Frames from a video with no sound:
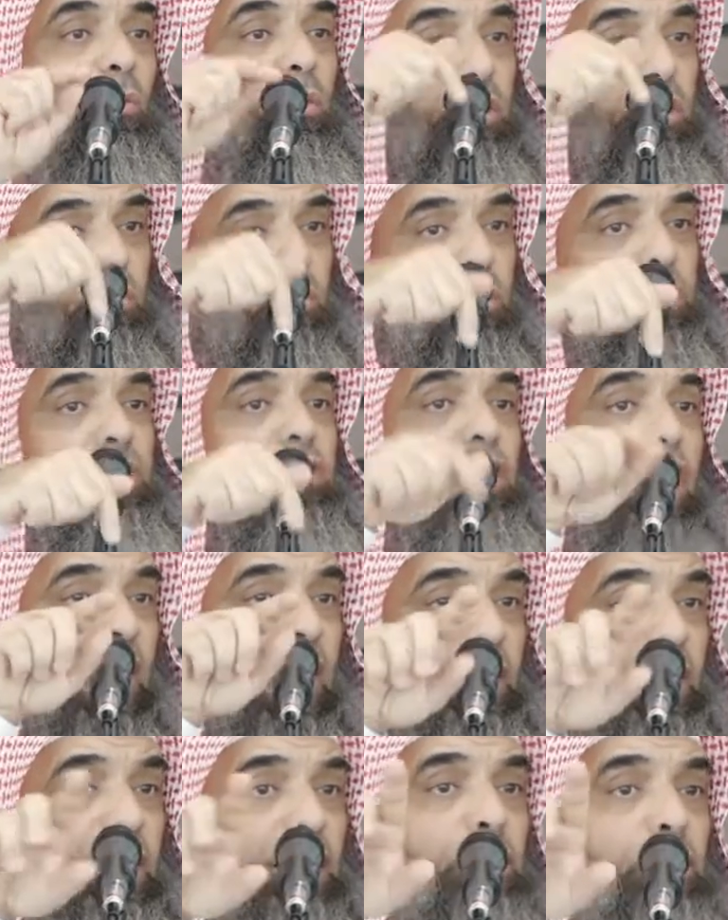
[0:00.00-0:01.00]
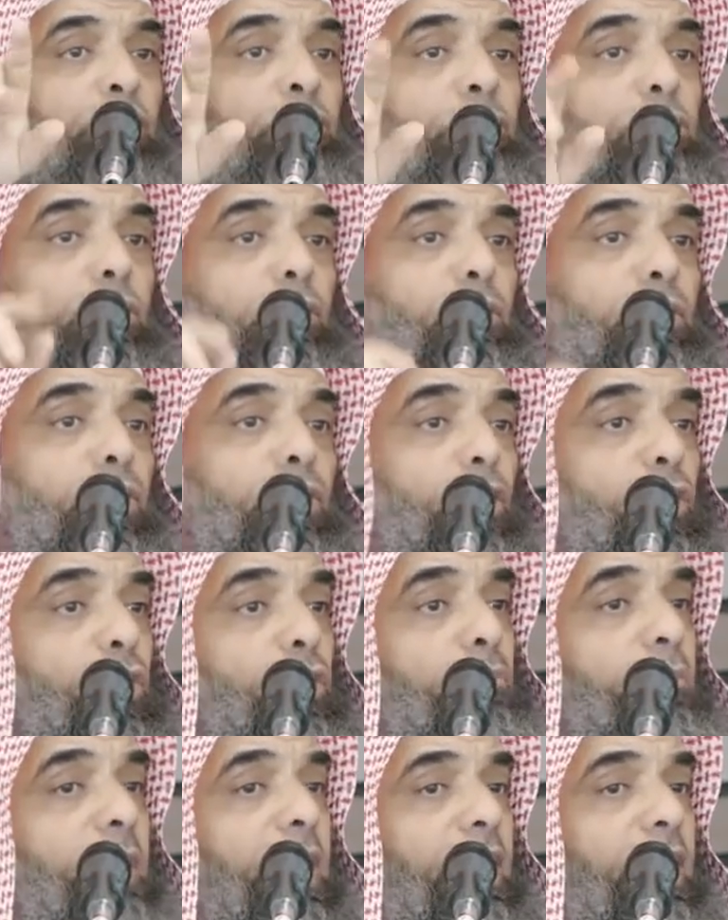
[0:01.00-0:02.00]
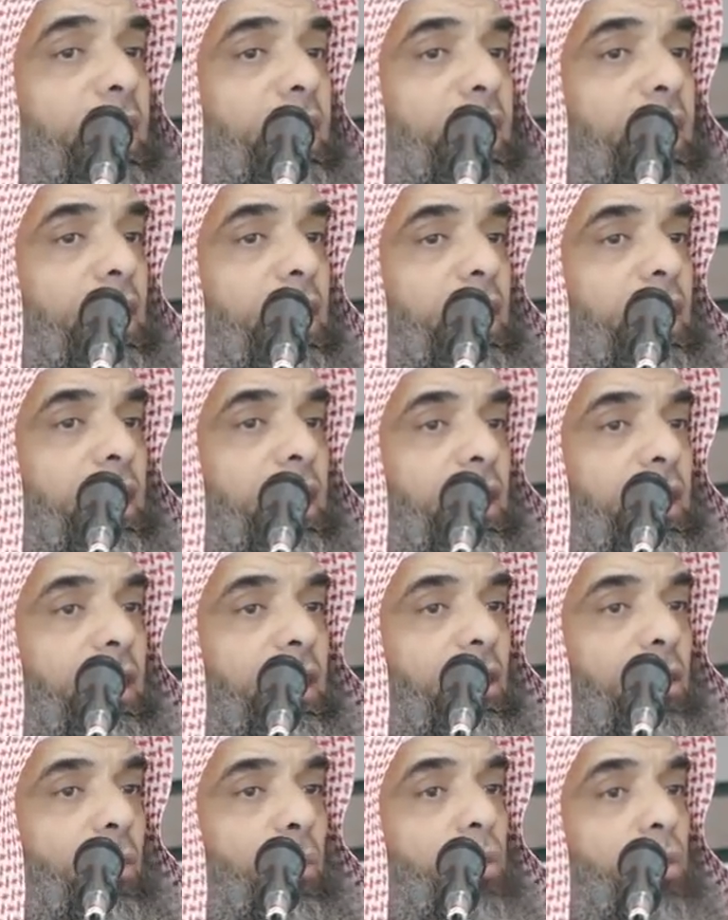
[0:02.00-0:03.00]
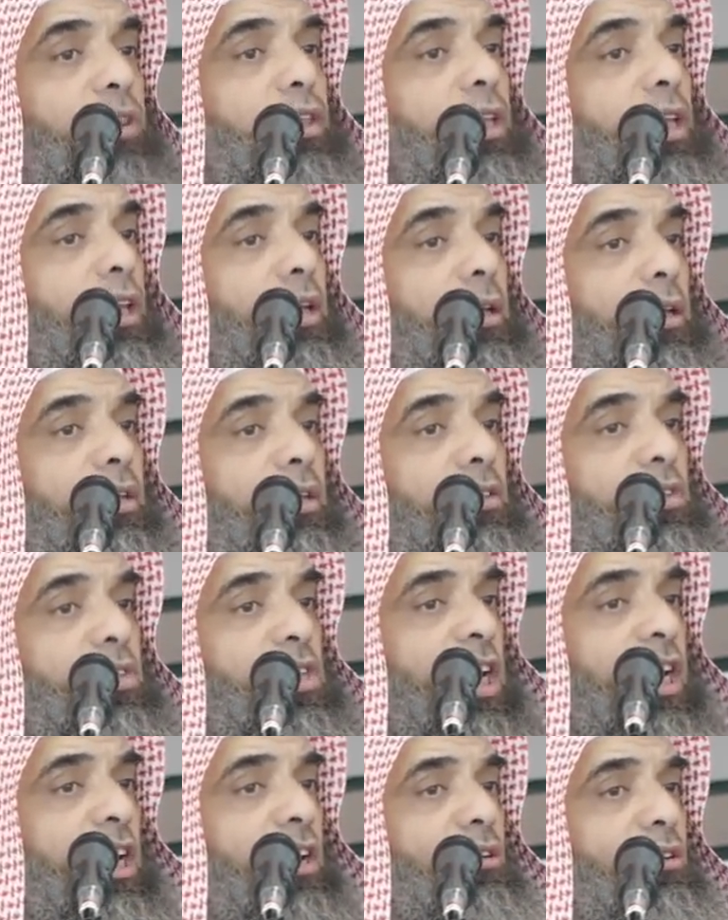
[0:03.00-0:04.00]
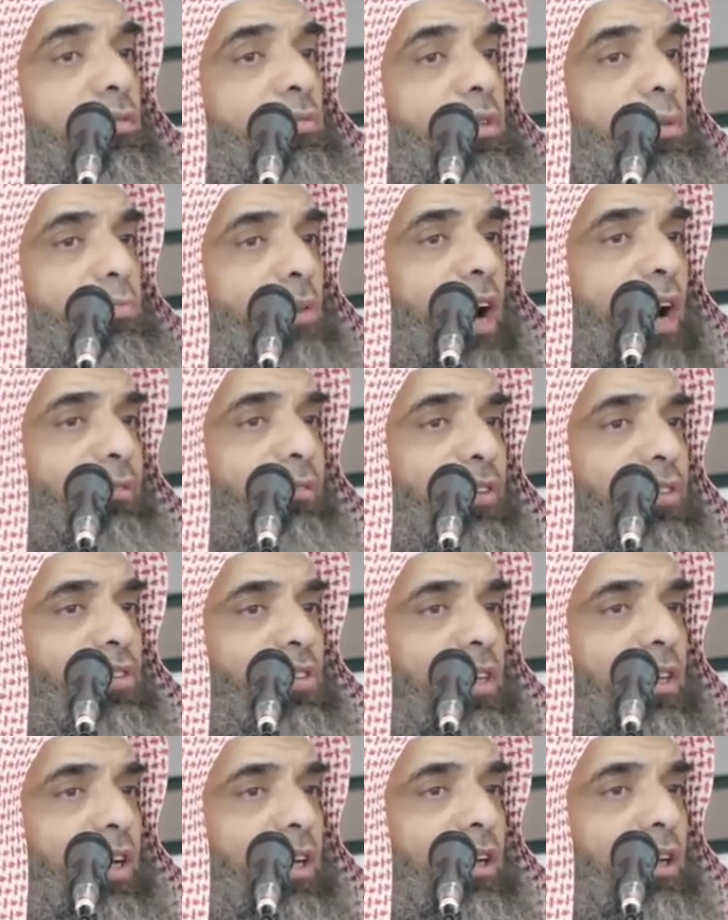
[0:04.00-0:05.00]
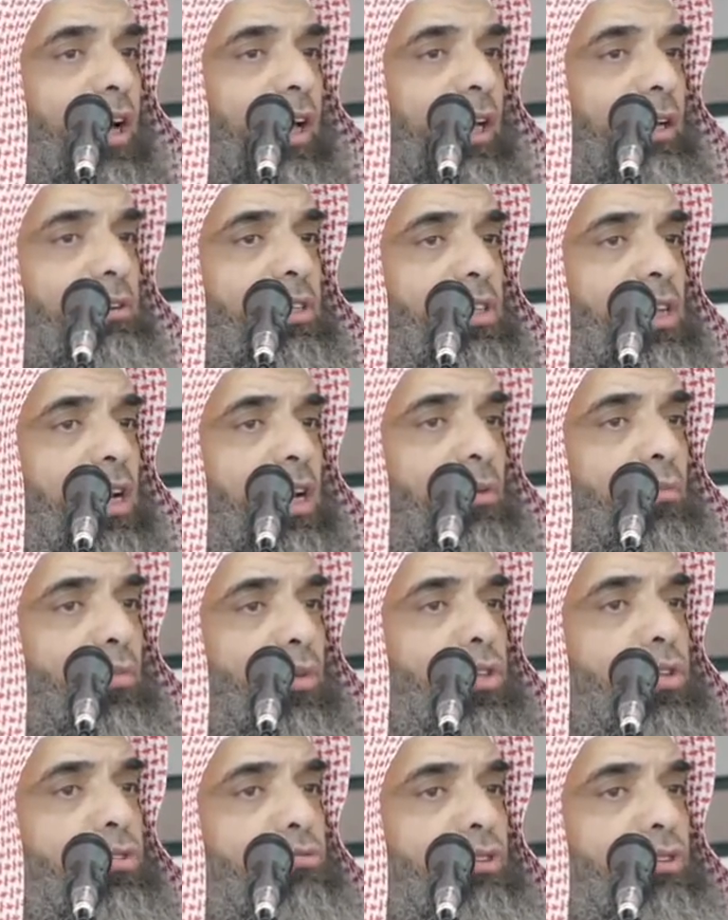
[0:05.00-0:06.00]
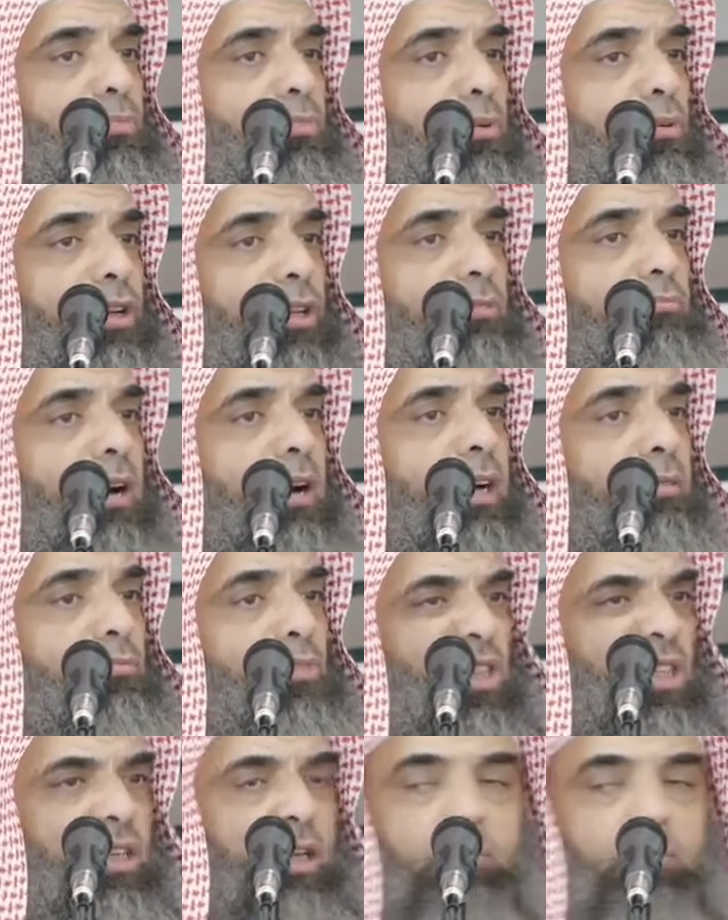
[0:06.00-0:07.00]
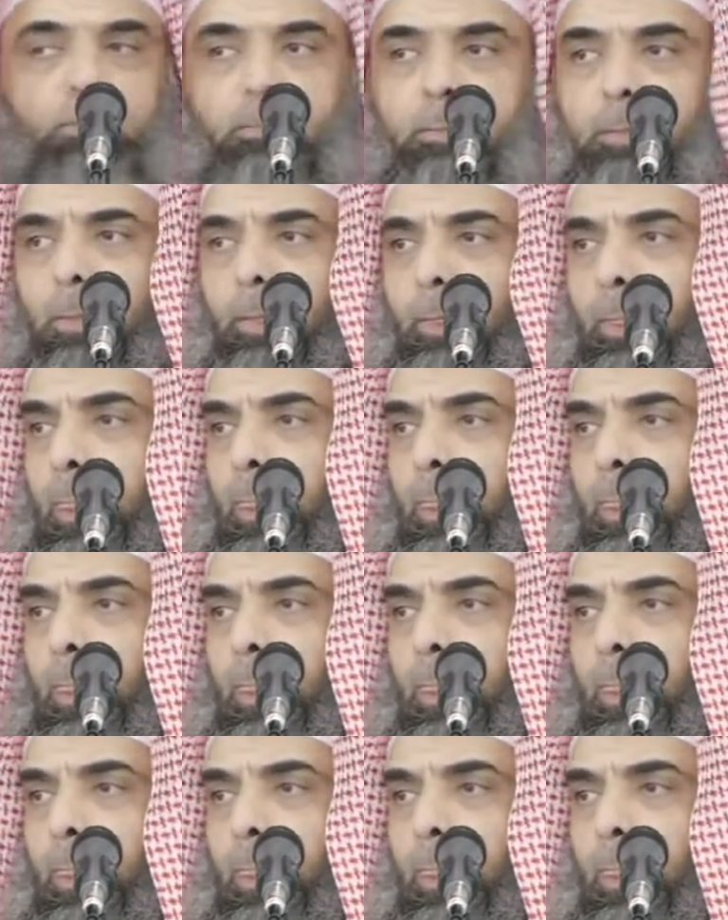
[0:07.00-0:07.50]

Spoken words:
with which I conclude the khutbah, with the saying of the Prophet sallallahu alaihi wasallam, which is reported by Muslim.